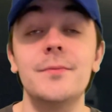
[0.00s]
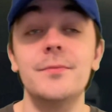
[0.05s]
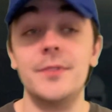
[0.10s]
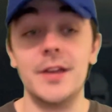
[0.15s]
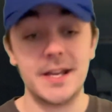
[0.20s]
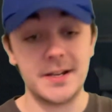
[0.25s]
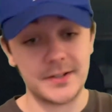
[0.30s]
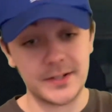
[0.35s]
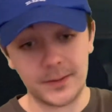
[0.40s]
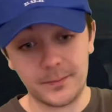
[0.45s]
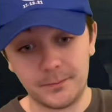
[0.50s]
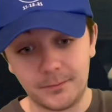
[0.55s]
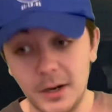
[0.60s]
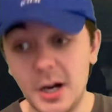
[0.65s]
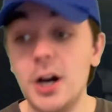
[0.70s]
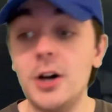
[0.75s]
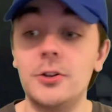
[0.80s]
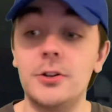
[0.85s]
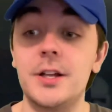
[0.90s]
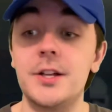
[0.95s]
They
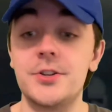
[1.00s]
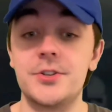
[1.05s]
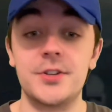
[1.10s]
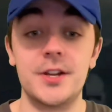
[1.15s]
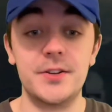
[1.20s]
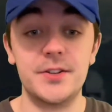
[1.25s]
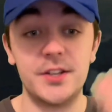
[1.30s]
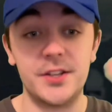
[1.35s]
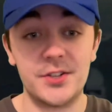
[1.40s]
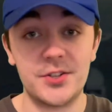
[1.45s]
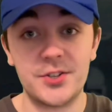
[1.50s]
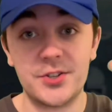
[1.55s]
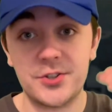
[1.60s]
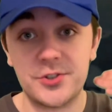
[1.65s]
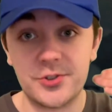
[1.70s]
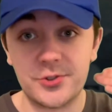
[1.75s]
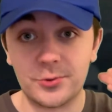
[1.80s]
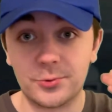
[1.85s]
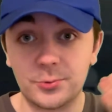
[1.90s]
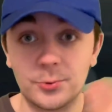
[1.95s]
demolished and
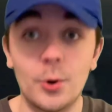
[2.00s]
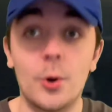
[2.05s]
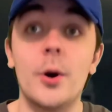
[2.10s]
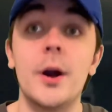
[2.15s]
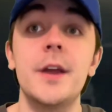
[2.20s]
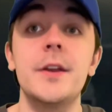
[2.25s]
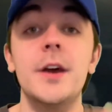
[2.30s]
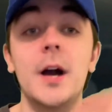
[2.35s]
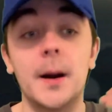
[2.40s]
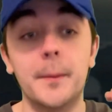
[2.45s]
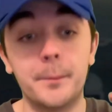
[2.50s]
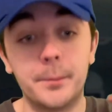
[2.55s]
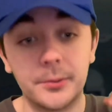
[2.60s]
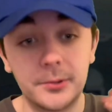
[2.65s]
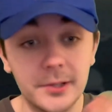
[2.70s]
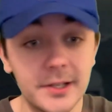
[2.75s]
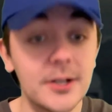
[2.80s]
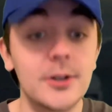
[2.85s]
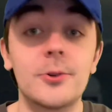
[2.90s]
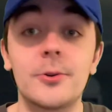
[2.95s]
destroyed,
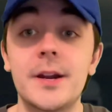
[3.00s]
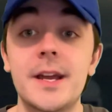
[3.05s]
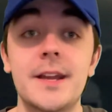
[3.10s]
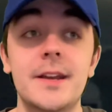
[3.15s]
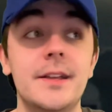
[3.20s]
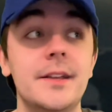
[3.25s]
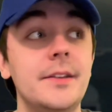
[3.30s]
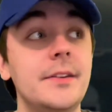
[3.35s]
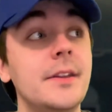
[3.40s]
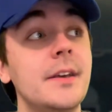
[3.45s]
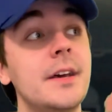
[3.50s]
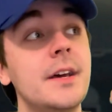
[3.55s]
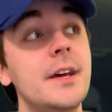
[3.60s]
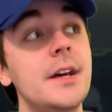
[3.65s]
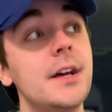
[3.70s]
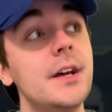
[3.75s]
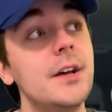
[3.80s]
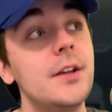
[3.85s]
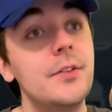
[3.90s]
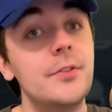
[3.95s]
obliterated
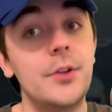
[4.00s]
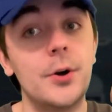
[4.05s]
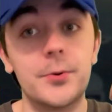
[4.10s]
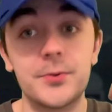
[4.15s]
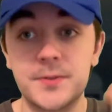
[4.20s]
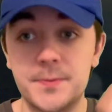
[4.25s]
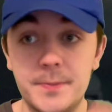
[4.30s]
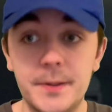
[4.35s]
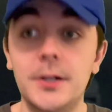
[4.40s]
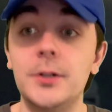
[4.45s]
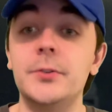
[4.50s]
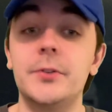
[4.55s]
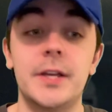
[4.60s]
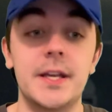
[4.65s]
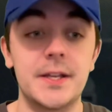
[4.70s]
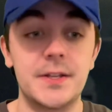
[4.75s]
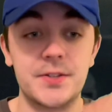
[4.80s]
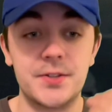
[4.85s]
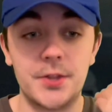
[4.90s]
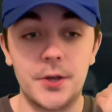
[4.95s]
those
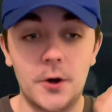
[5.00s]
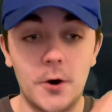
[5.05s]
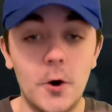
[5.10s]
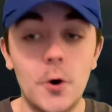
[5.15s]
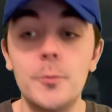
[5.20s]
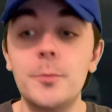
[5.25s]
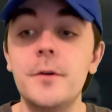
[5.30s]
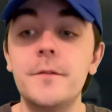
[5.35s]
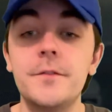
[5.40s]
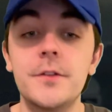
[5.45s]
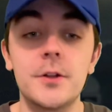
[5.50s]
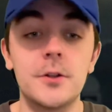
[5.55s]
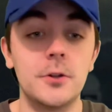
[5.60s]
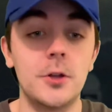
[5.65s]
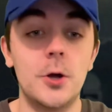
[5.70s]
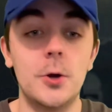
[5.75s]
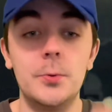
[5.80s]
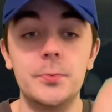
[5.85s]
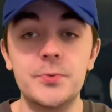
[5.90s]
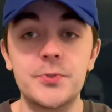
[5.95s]
buildings, the home of the
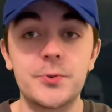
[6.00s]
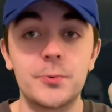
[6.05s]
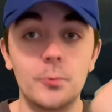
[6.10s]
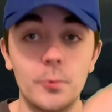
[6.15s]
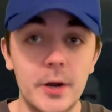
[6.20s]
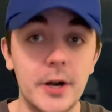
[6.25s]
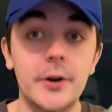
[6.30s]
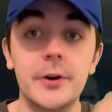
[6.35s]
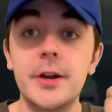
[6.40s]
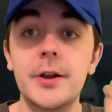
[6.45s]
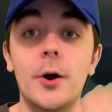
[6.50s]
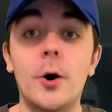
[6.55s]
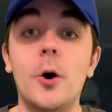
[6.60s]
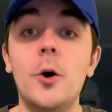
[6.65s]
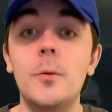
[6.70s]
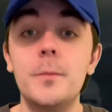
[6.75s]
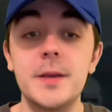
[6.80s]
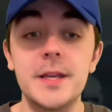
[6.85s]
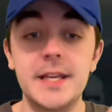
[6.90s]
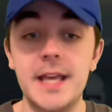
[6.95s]
clones, where it
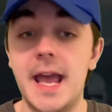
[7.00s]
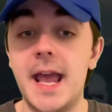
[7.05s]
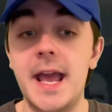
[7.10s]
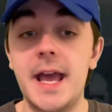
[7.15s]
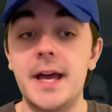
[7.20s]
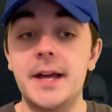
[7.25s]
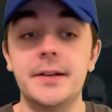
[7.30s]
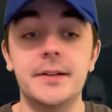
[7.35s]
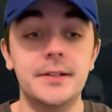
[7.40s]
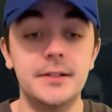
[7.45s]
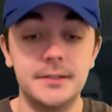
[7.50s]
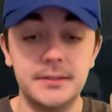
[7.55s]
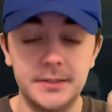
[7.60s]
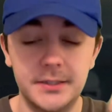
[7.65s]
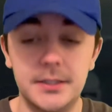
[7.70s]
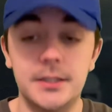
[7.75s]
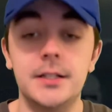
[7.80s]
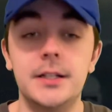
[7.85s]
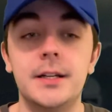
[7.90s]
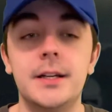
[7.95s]
all began.
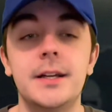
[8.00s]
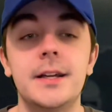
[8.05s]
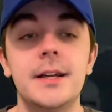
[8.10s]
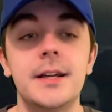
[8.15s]
Ugh.